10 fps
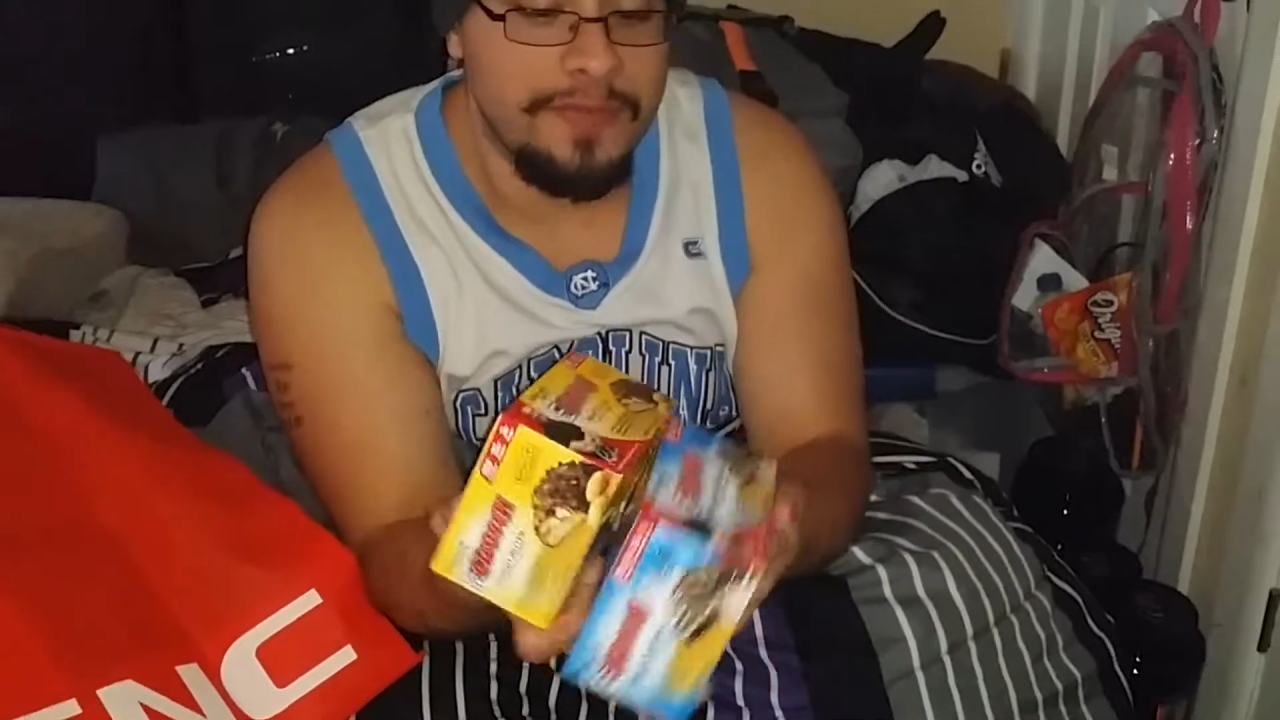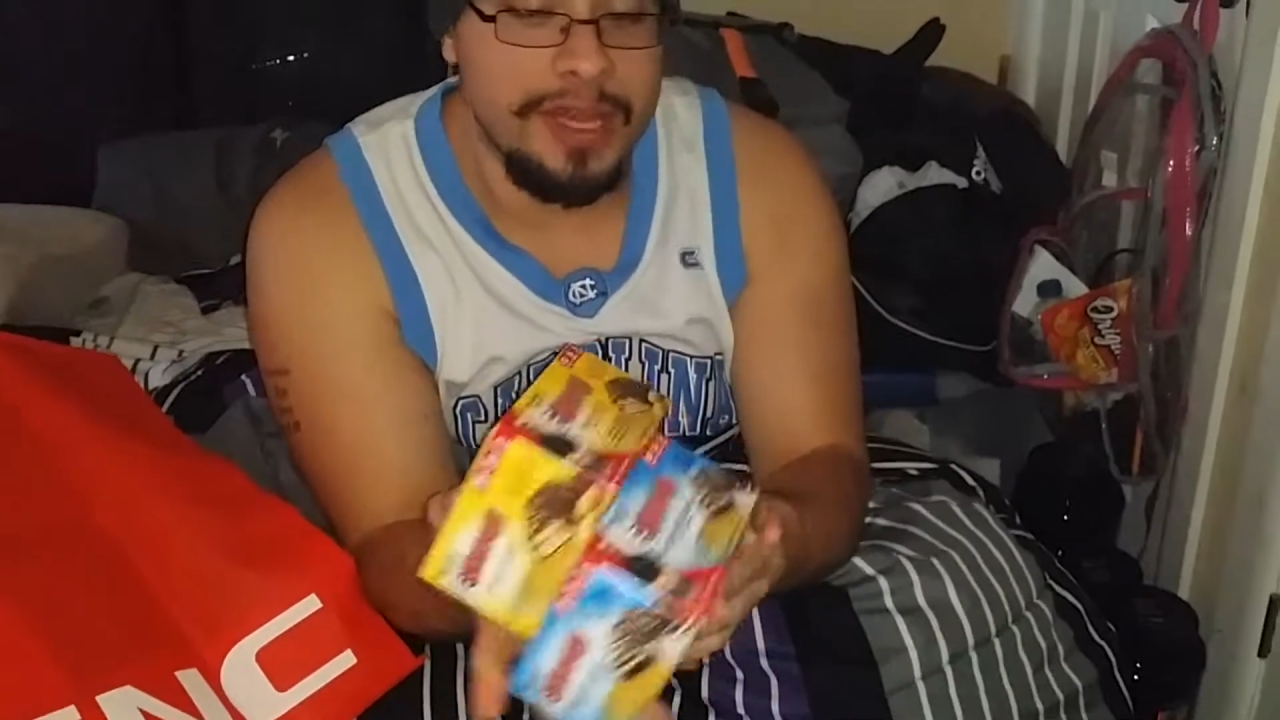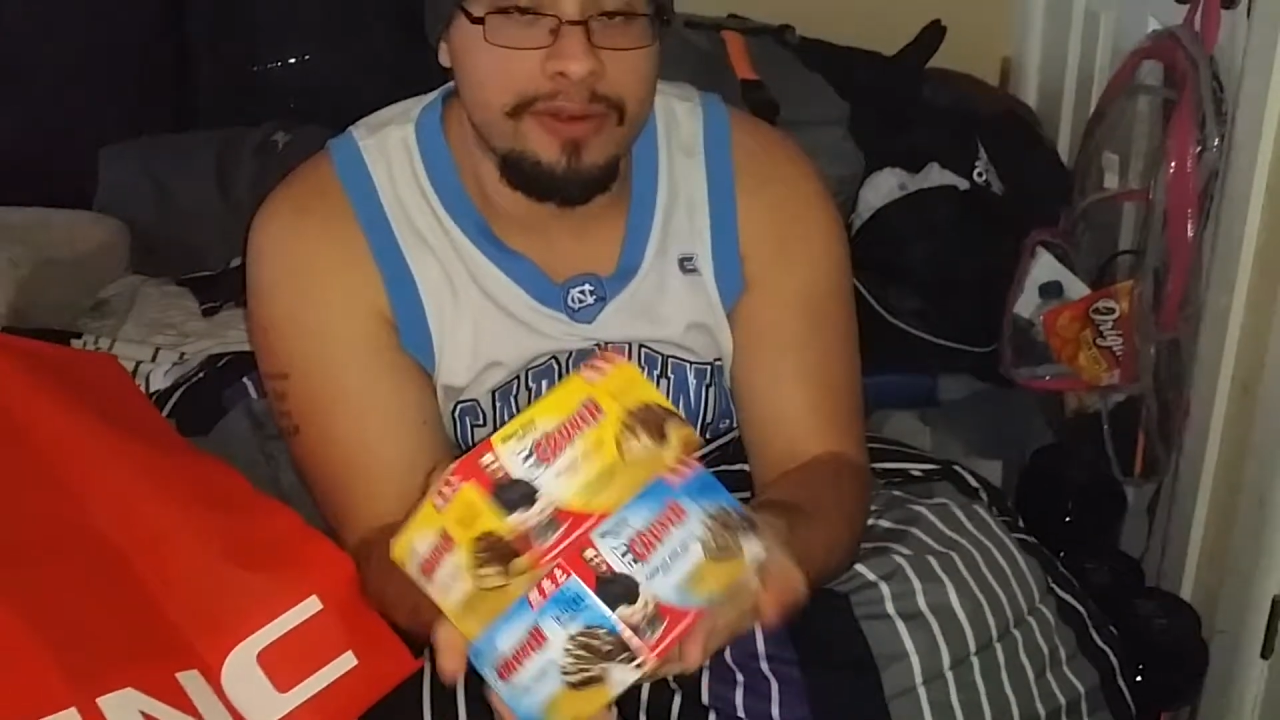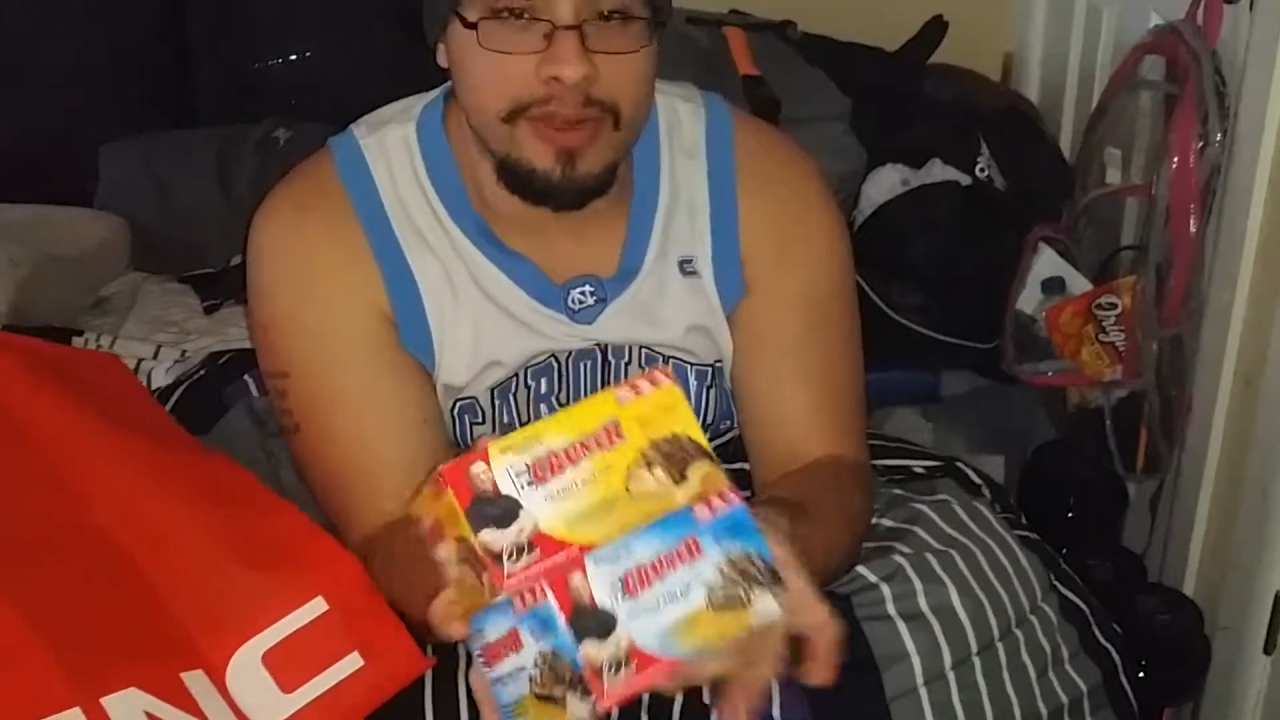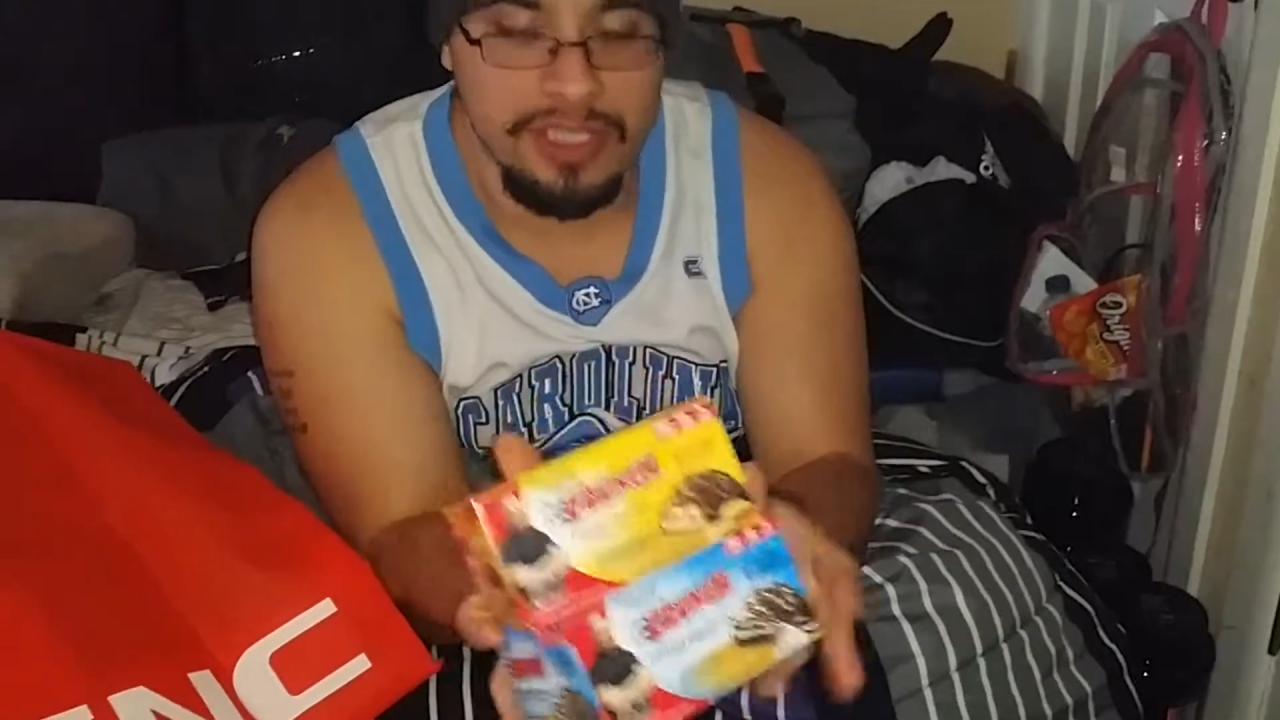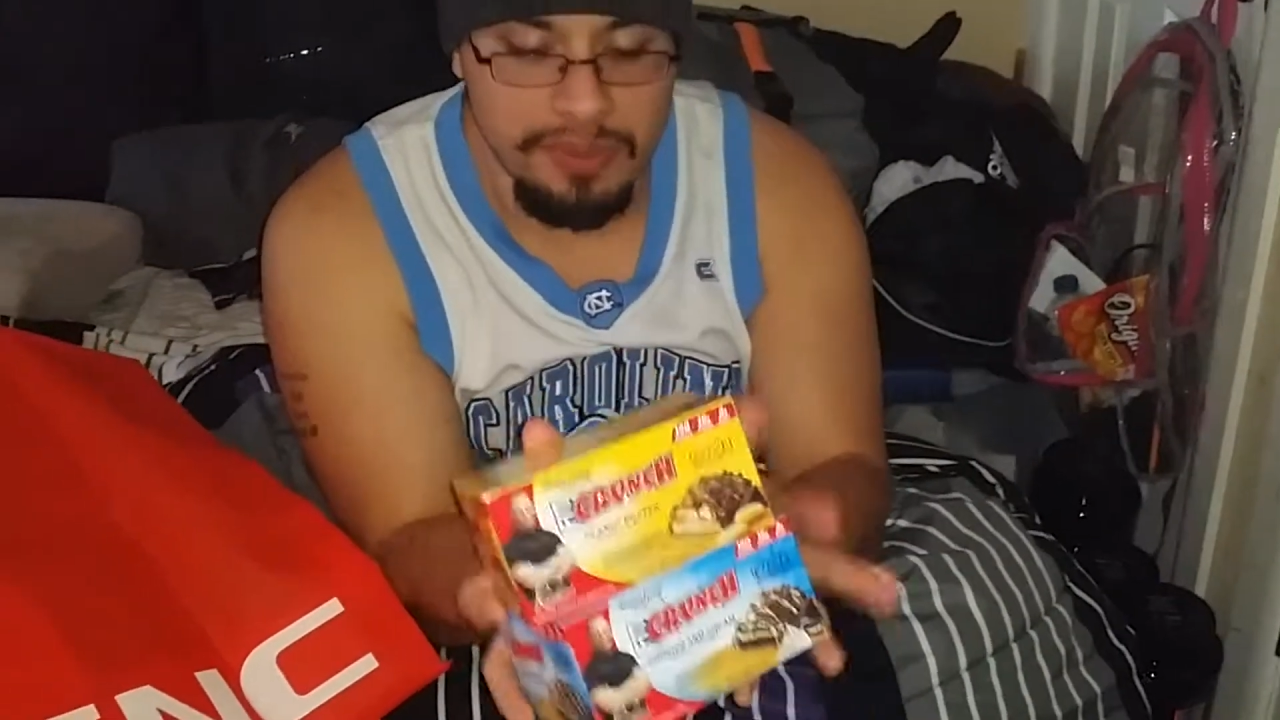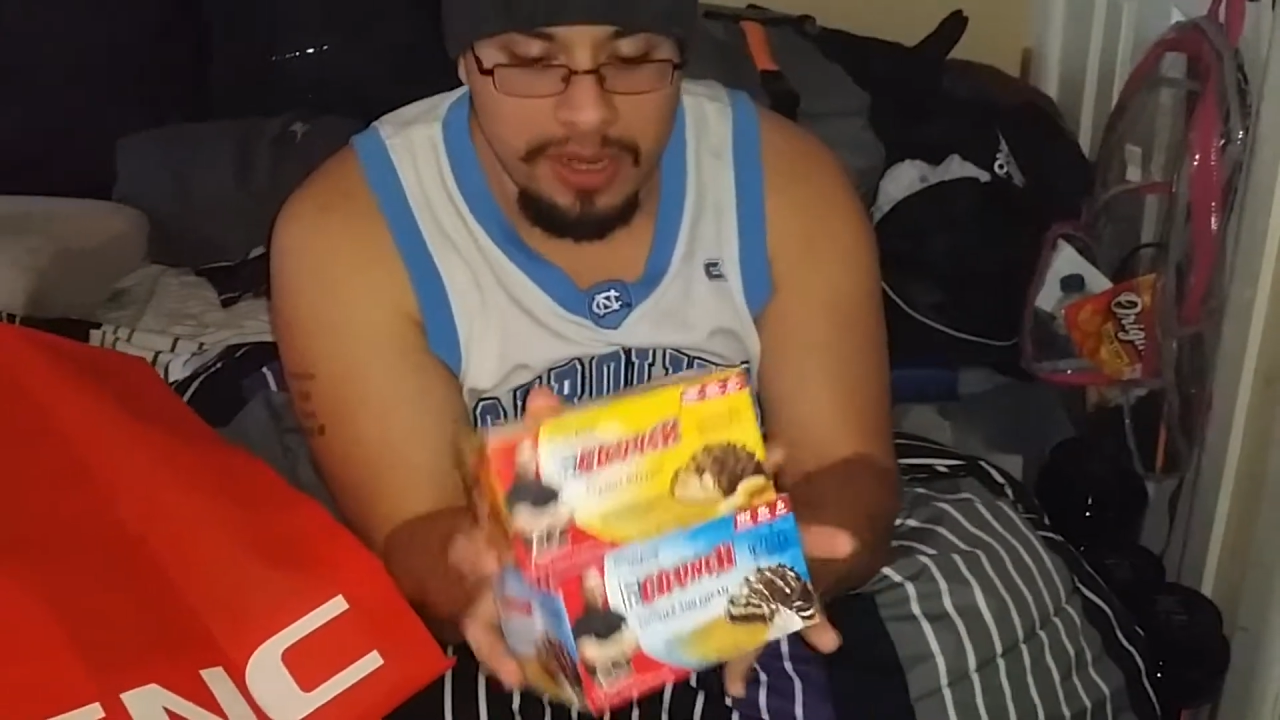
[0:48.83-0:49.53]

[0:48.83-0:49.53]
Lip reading: fitcrunch